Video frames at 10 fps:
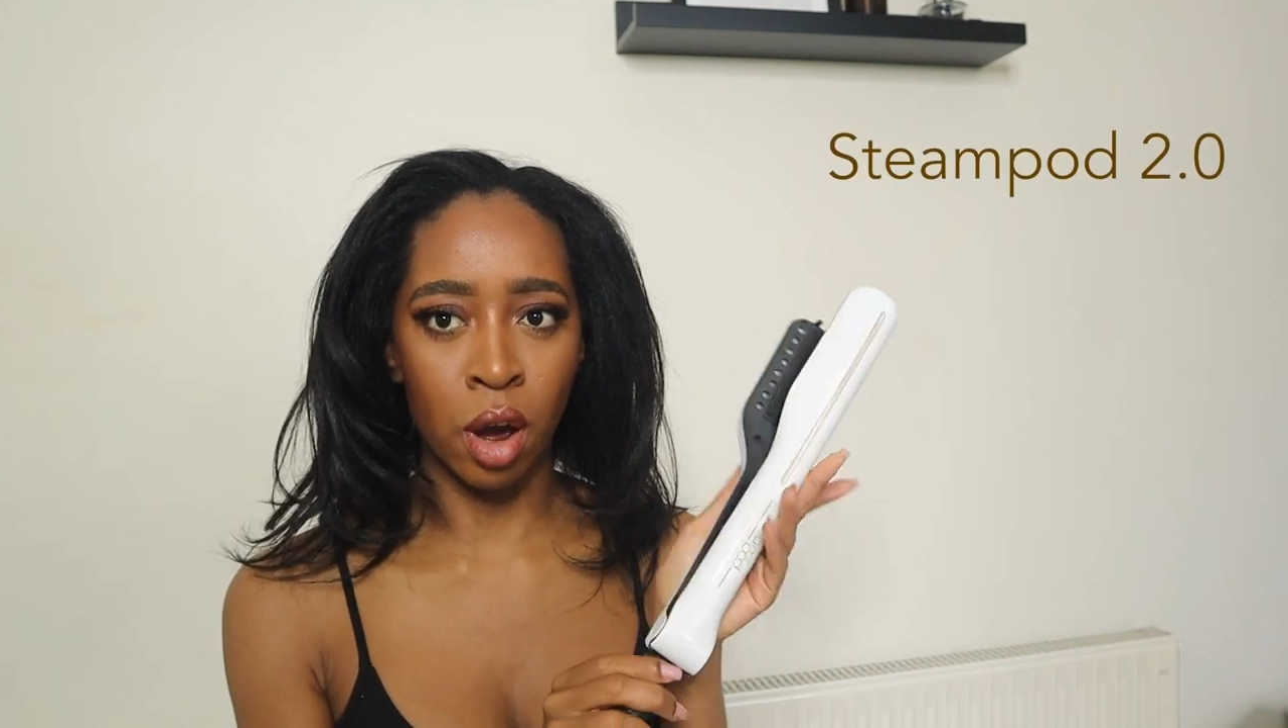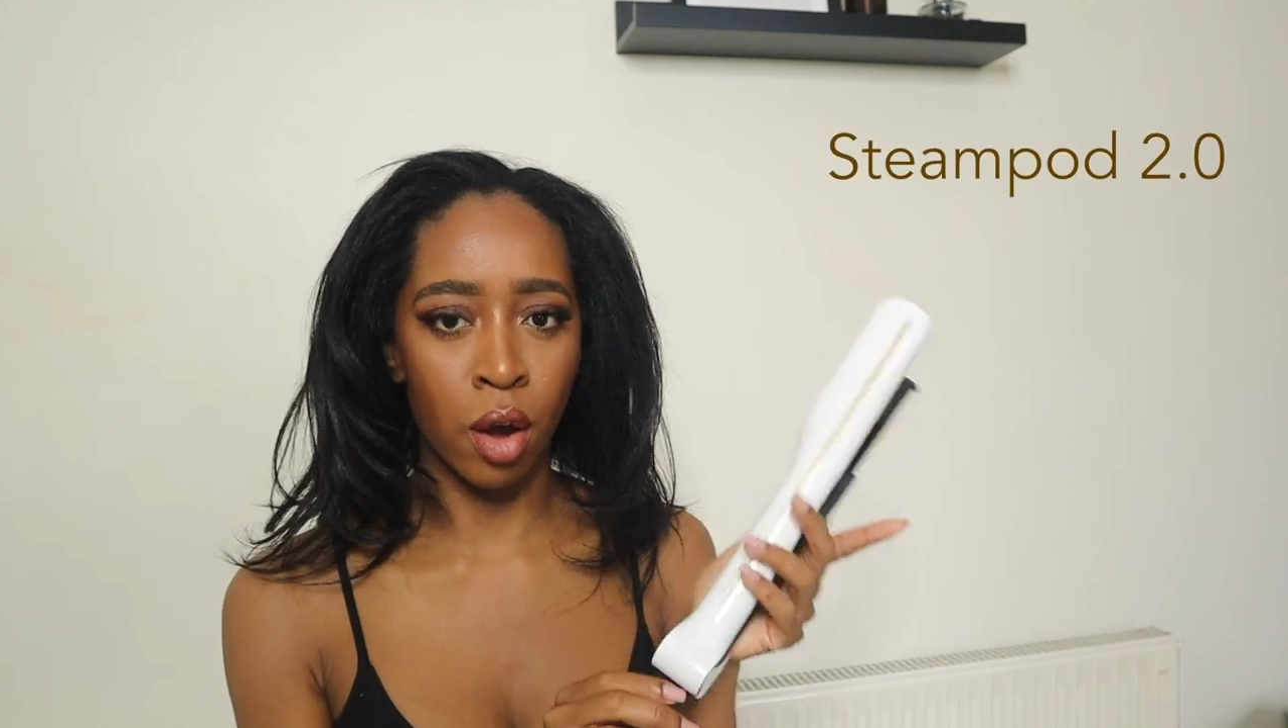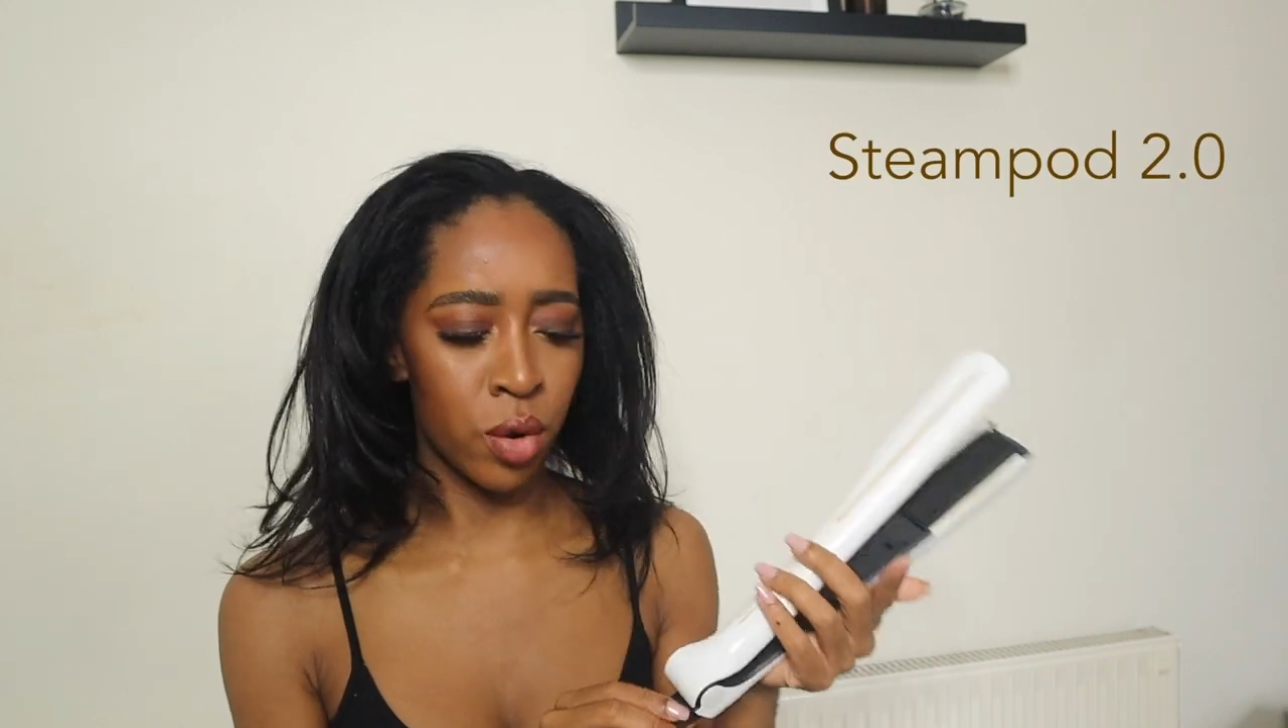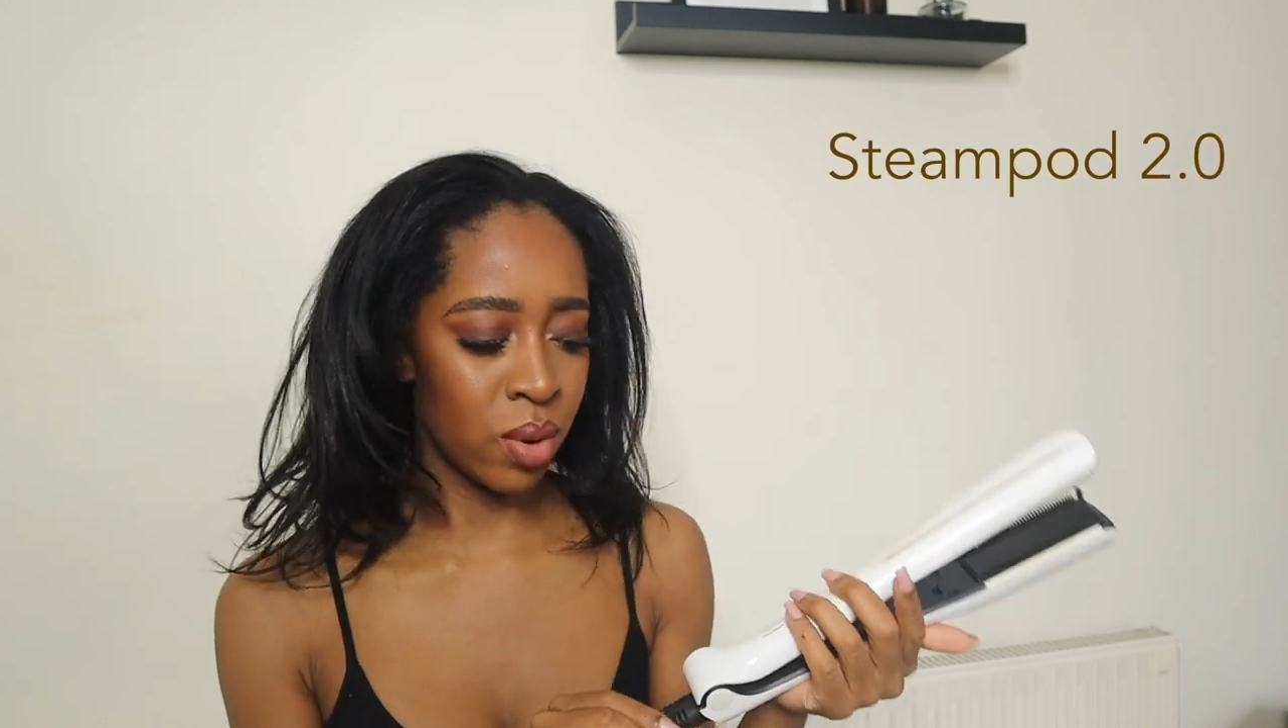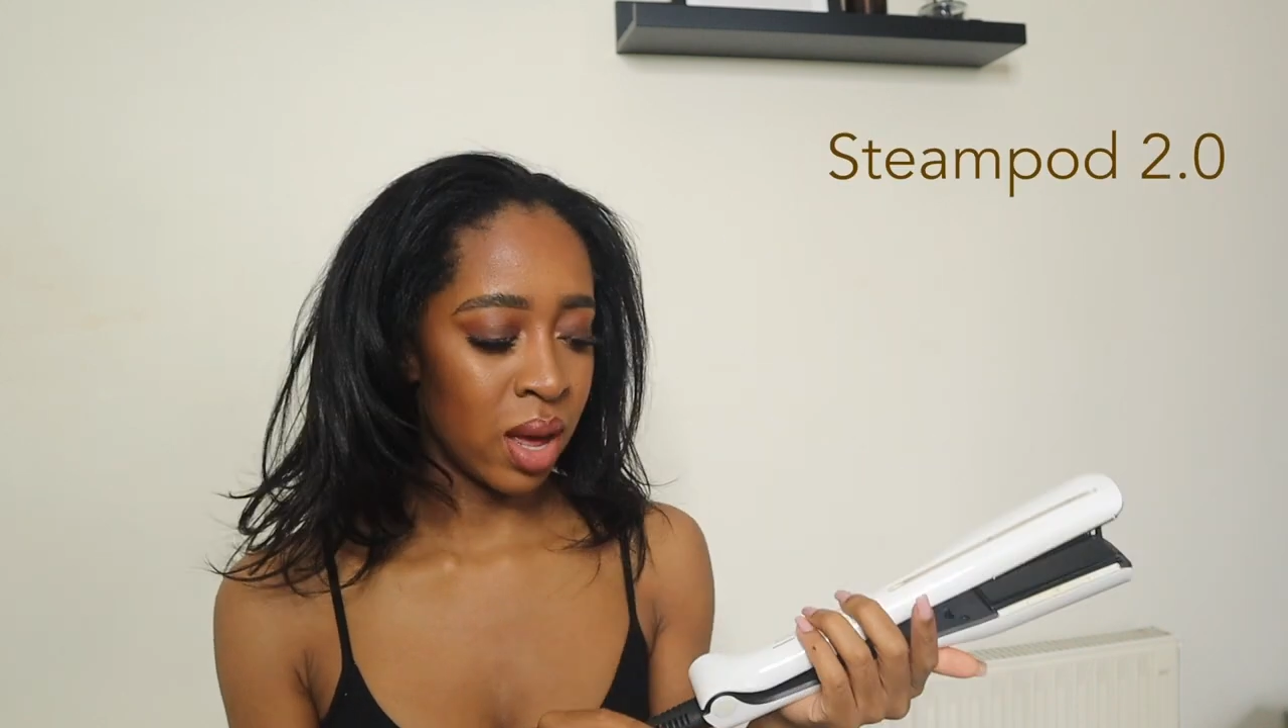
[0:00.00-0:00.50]

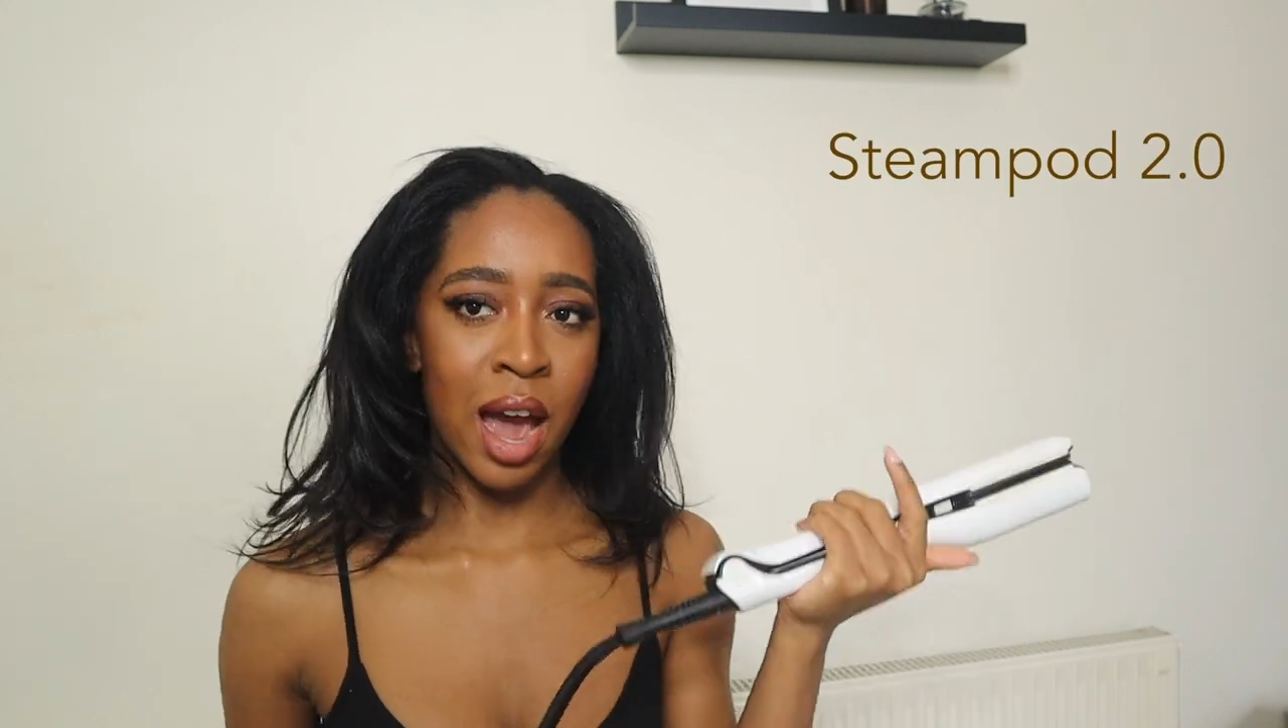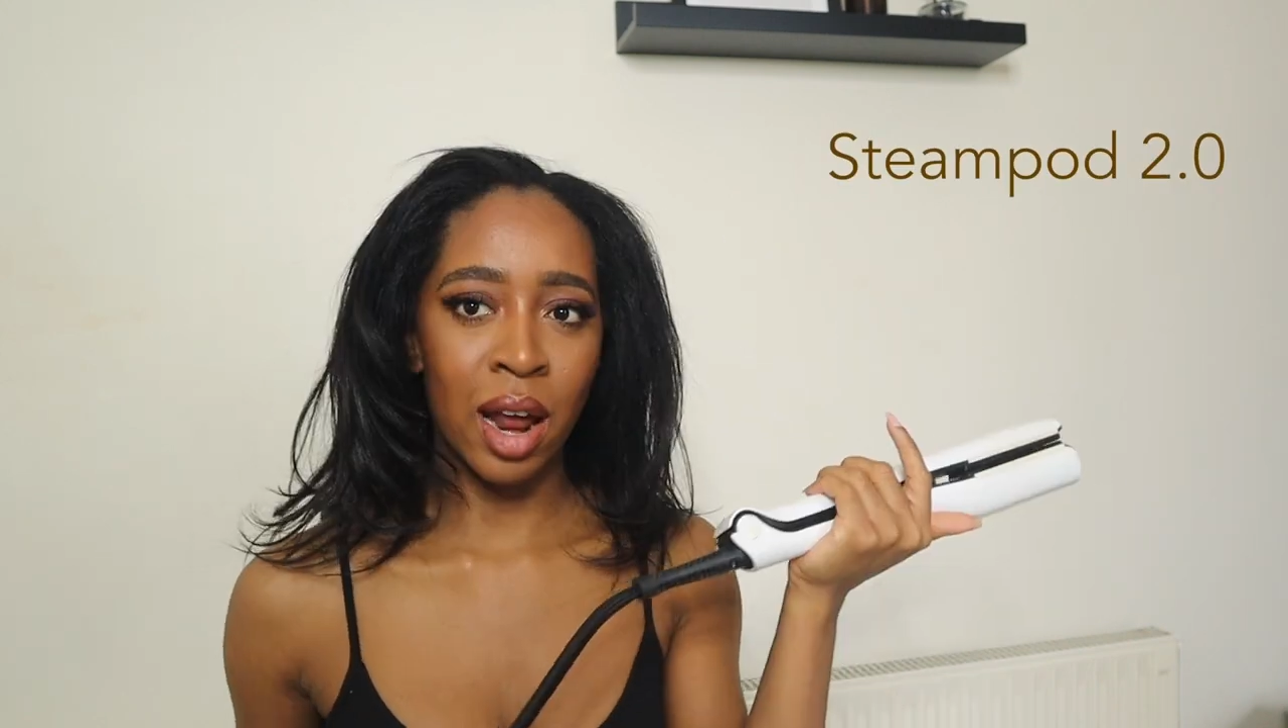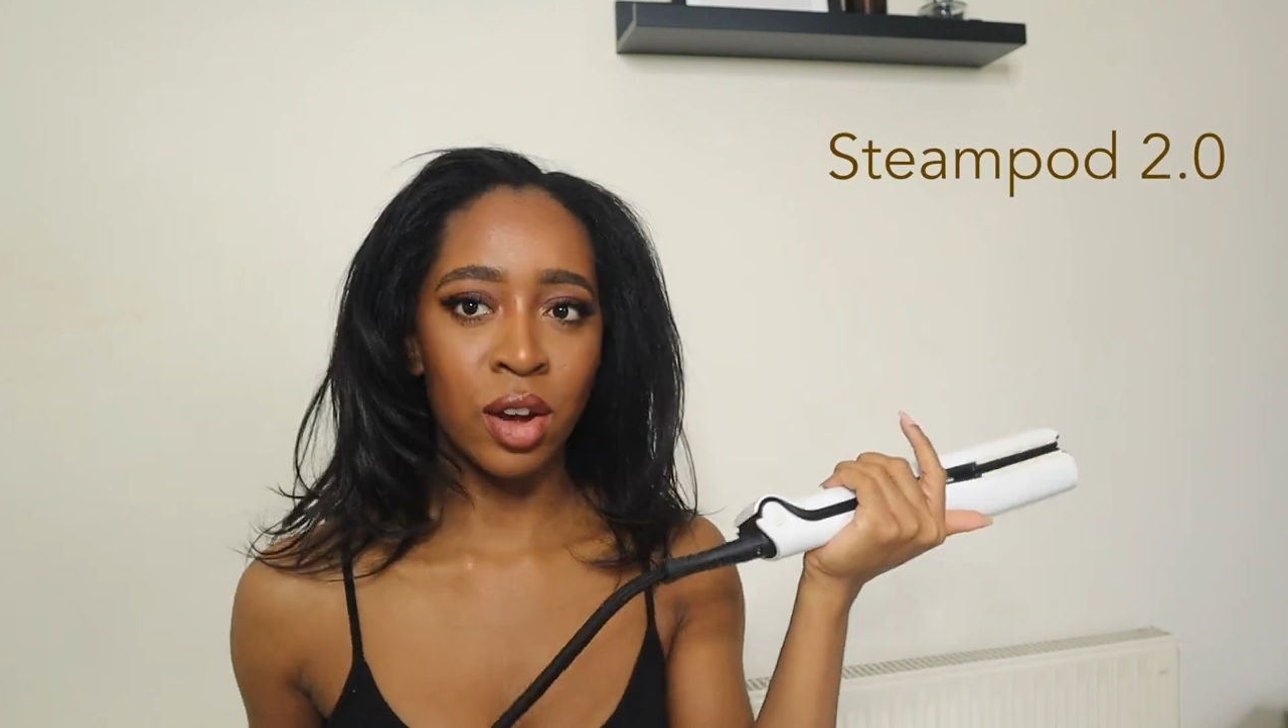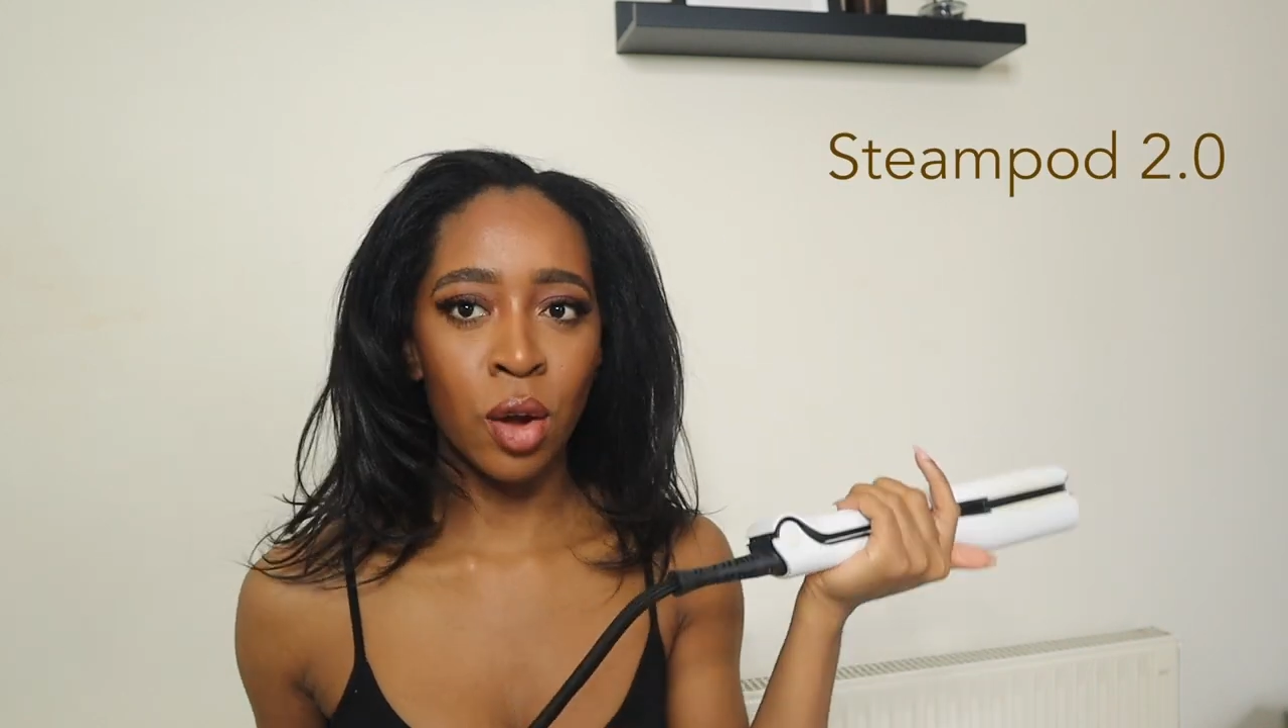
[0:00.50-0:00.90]
And I